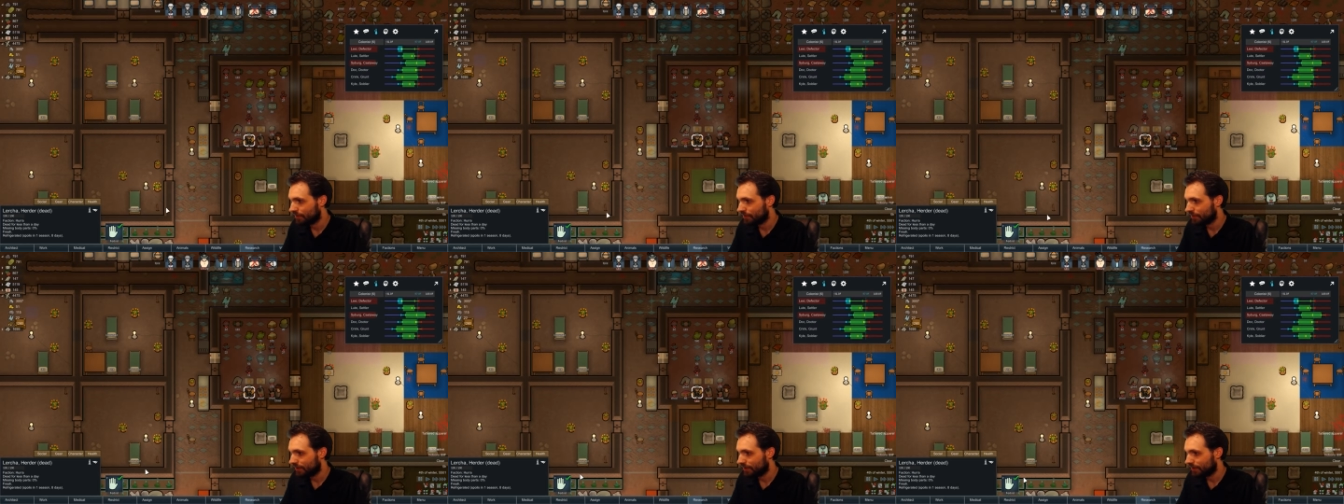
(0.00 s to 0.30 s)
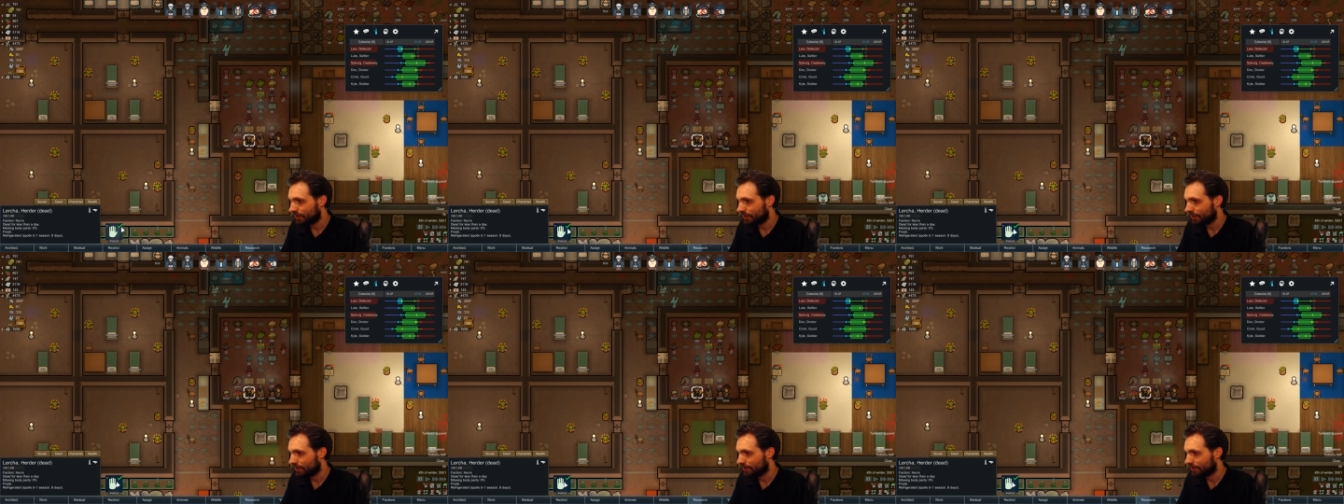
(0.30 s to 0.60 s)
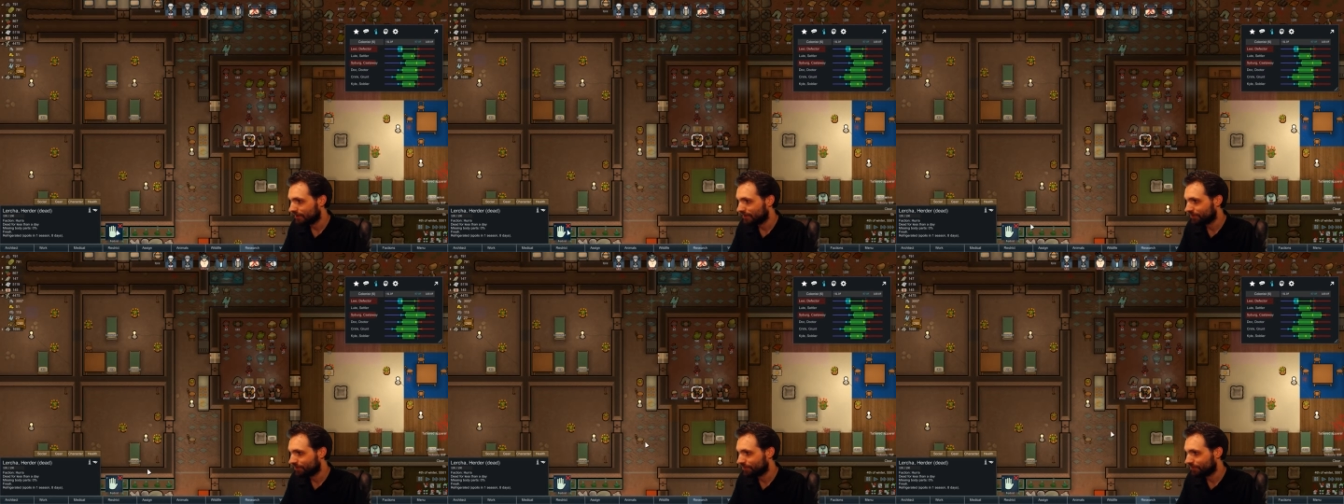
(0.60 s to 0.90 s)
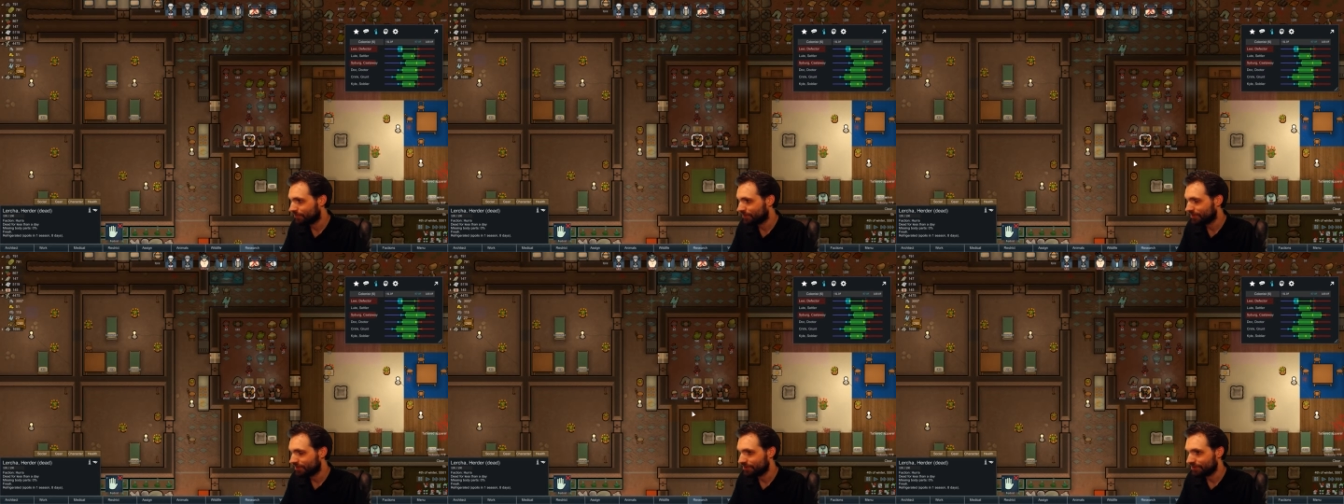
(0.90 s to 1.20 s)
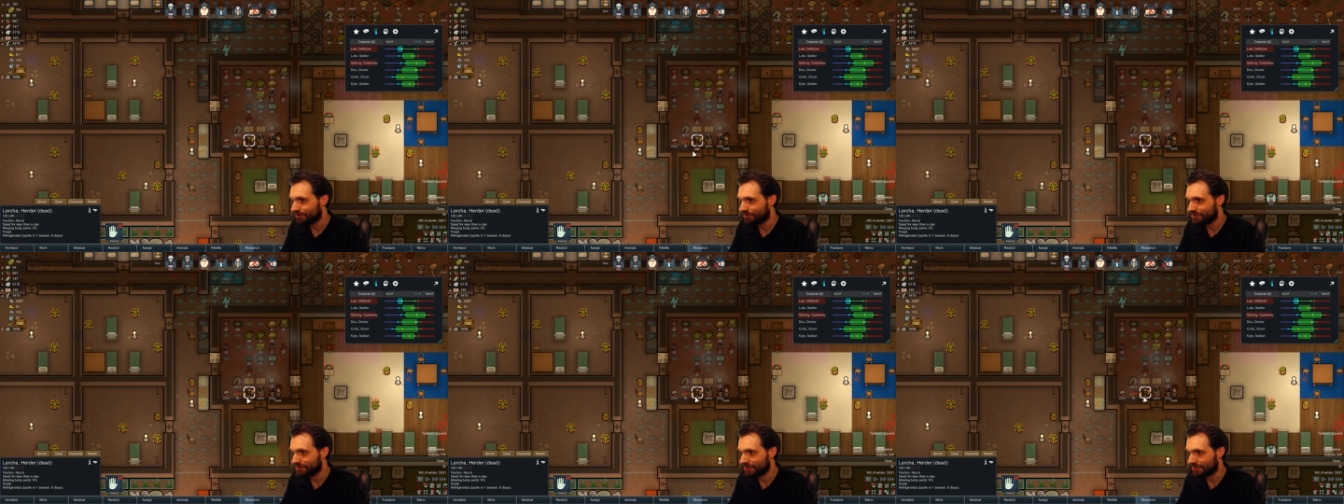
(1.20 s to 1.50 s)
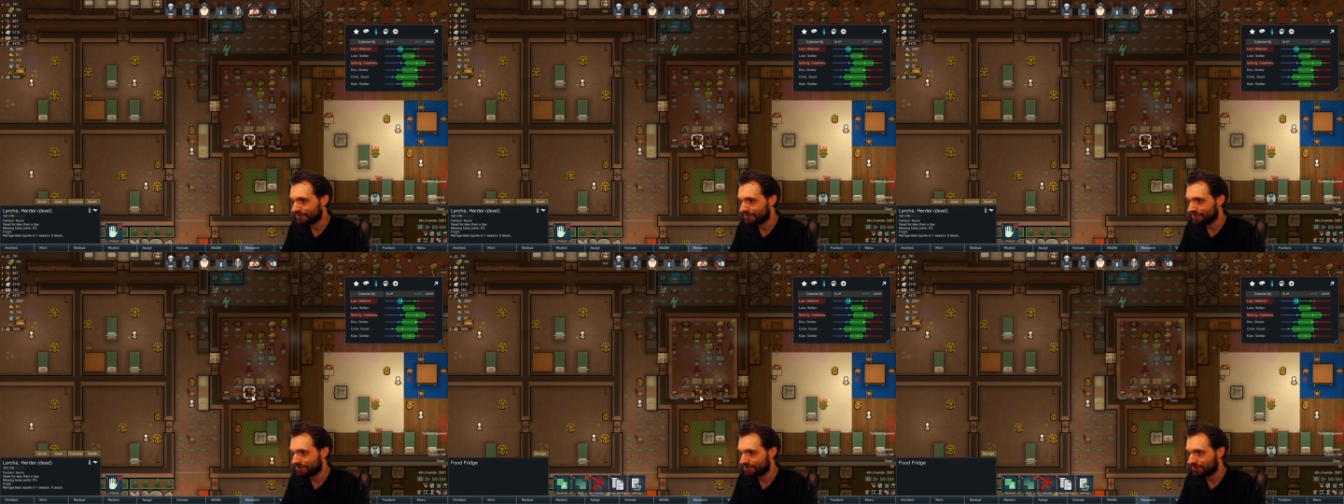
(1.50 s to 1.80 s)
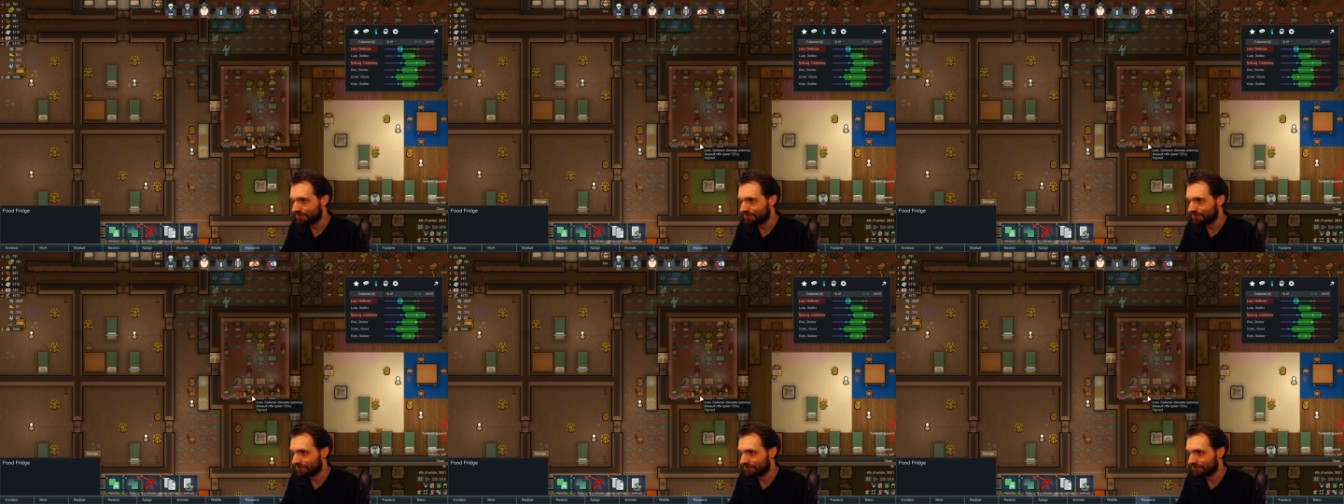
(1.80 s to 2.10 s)
And let's forbid Lurcha
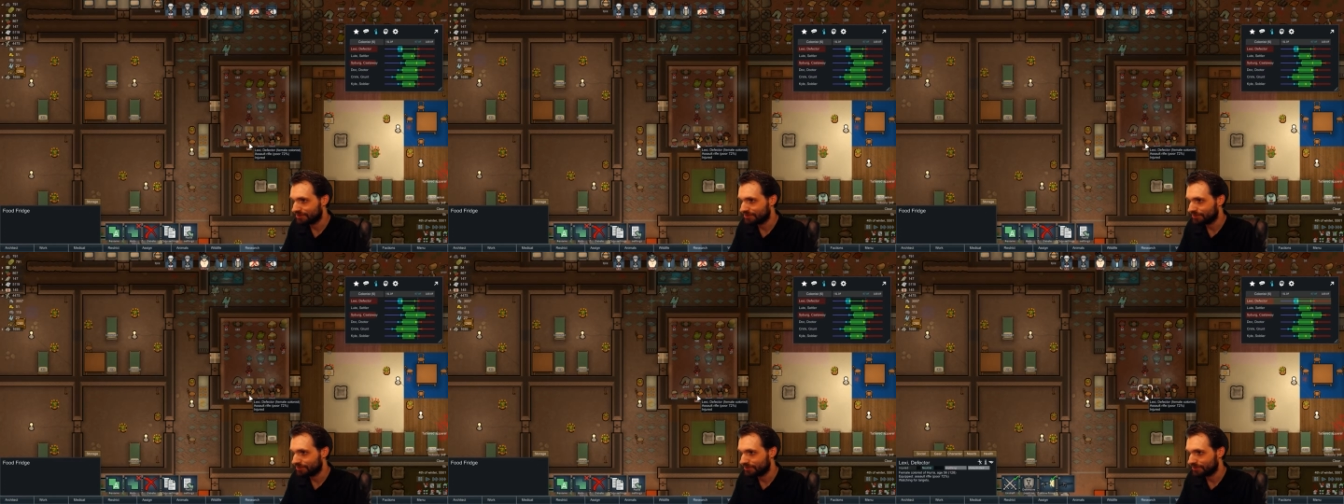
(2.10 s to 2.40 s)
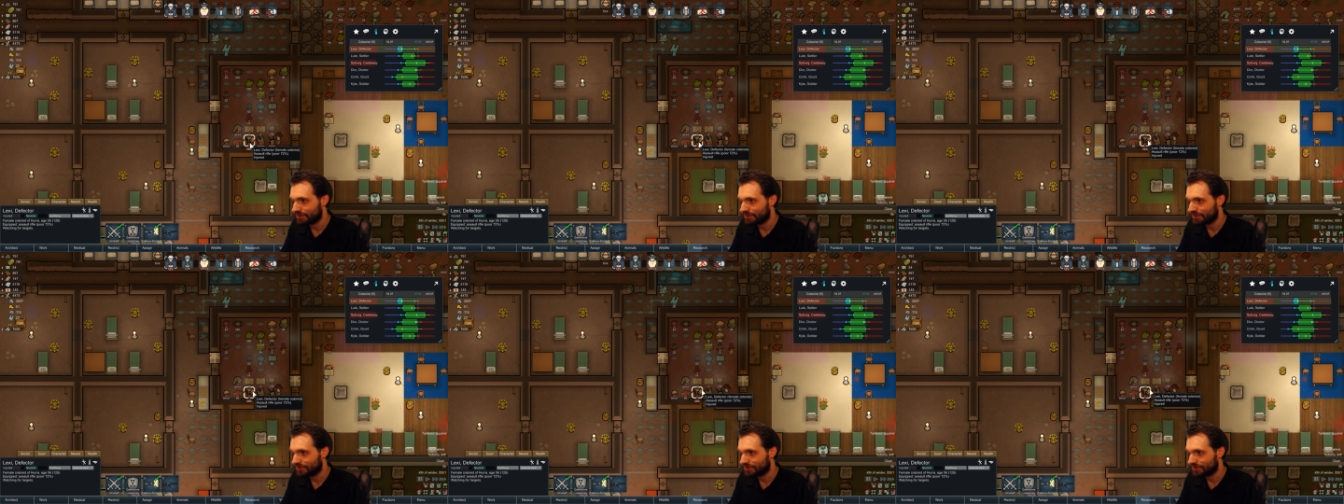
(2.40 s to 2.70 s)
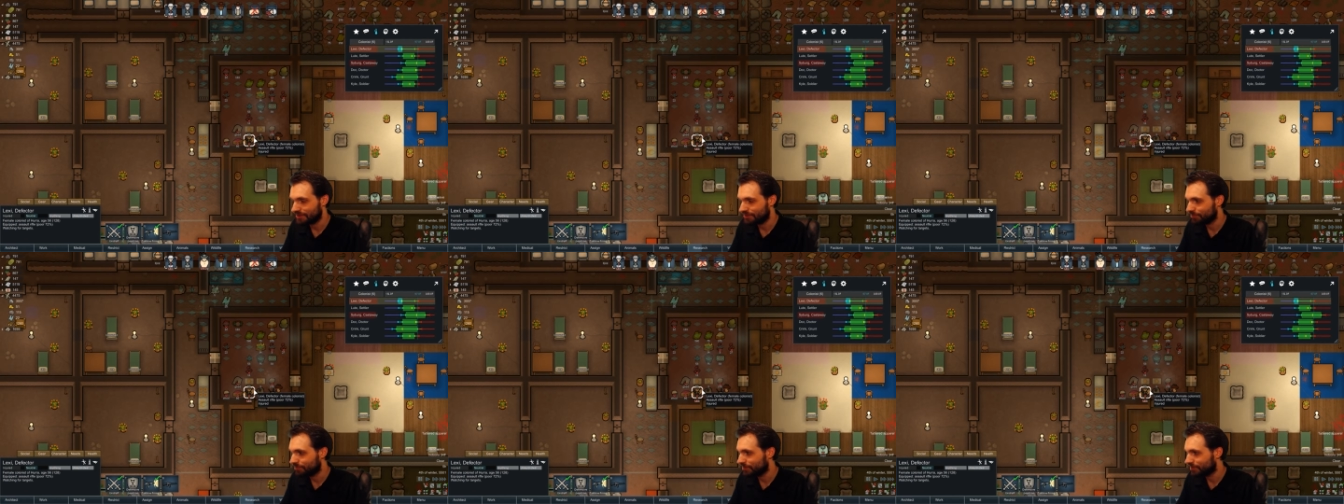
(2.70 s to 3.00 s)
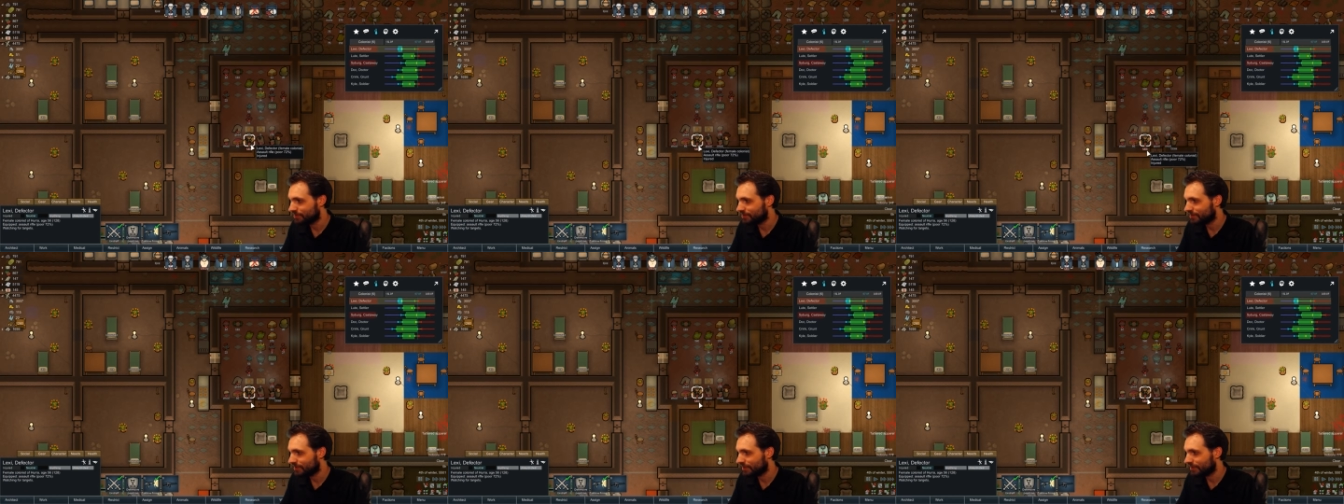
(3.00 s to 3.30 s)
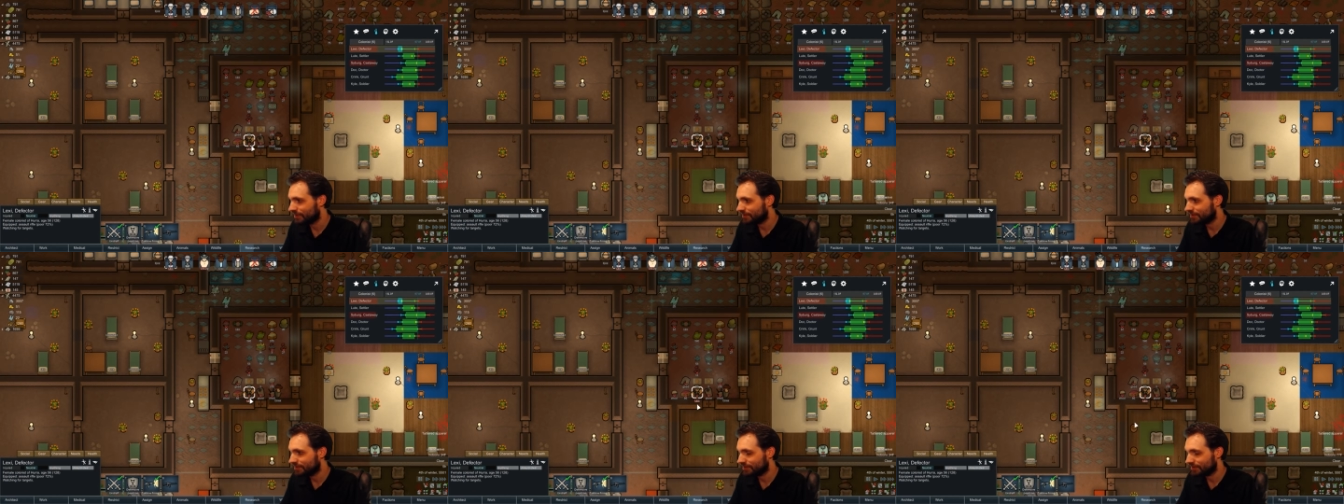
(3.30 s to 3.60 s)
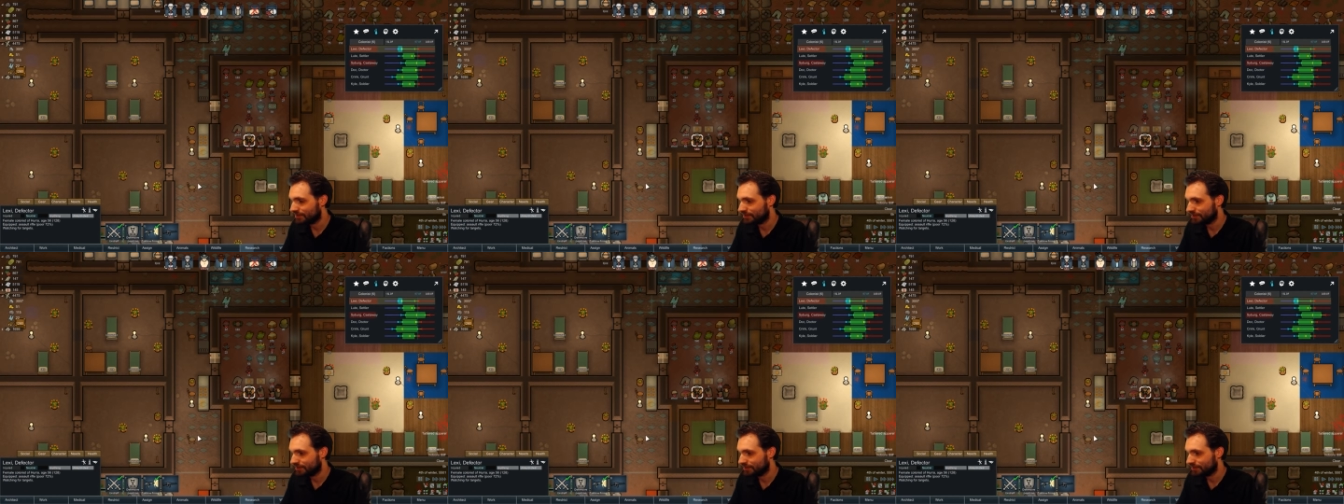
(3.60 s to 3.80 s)
too, just so no one does stupid shit